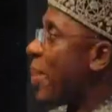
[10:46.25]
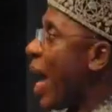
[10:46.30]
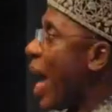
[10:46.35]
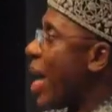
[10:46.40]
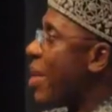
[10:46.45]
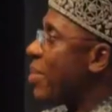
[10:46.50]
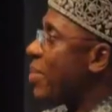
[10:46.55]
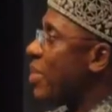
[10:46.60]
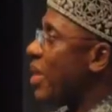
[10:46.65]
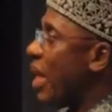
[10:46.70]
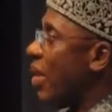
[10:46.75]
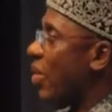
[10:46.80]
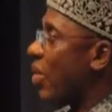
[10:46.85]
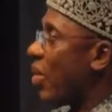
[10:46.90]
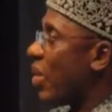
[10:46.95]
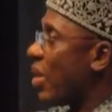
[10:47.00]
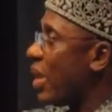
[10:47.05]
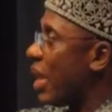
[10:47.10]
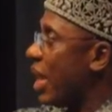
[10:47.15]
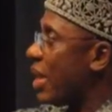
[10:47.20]
by pipes
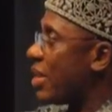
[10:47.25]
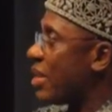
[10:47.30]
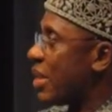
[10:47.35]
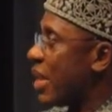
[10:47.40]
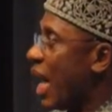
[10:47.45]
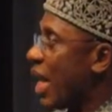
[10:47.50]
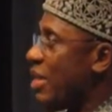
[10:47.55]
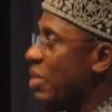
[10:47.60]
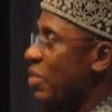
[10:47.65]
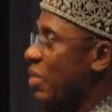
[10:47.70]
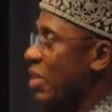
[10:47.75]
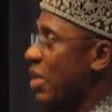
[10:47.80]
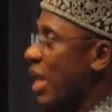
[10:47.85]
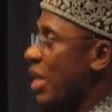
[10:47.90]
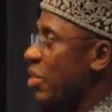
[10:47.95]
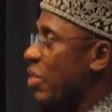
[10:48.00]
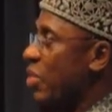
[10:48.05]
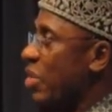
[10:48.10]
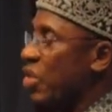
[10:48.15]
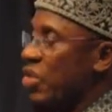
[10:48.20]
and all that, gas
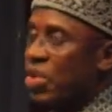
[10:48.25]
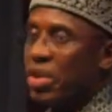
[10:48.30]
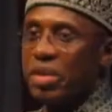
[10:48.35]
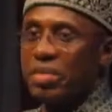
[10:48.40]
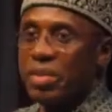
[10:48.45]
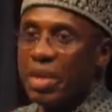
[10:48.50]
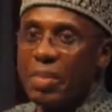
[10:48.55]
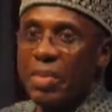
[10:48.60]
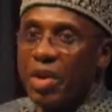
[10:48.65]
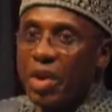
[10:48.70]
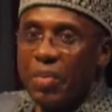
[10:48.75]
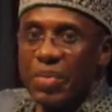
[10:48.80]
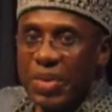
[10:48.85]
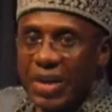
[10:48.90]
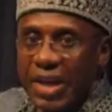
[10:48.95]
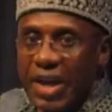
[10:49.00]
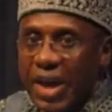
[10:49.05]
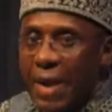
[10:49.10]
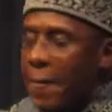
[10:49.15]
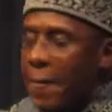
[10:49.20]
transportation. They may not be